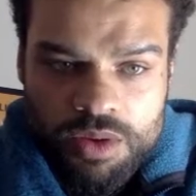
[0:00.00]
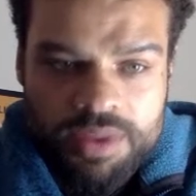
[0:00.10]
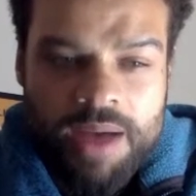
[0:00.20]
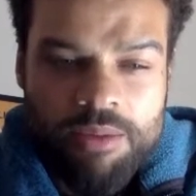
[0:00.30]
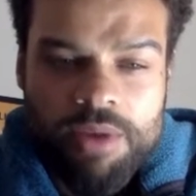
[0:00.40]

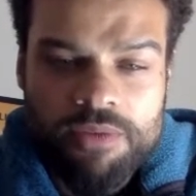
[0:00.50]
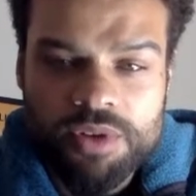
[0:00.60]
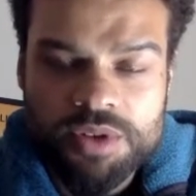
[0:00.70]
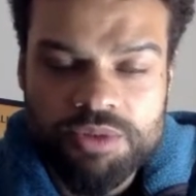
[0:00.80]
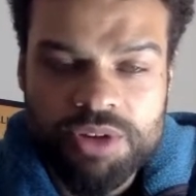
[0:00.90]
That width
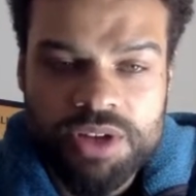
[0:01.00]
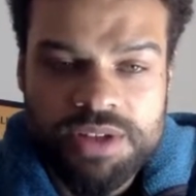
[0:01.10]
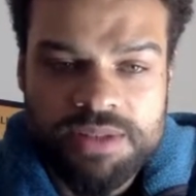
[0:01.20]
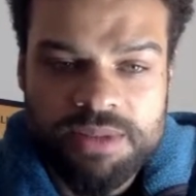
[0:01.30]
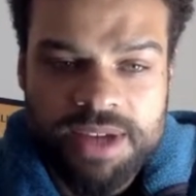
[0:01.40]
looked pretty good
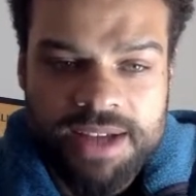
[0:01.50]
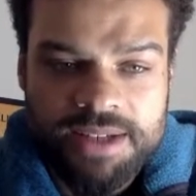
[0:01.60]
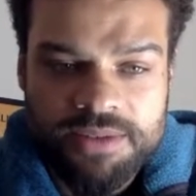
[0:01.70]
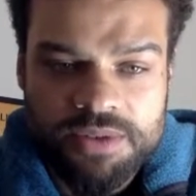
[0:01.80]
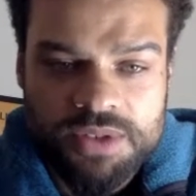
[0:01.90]
to me. How did
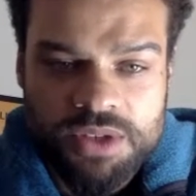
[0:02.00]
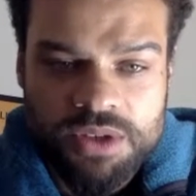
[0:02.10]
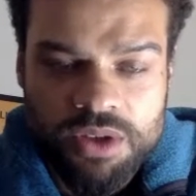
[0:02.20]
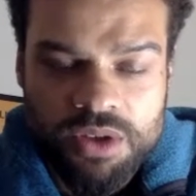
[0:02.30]
it feel to you?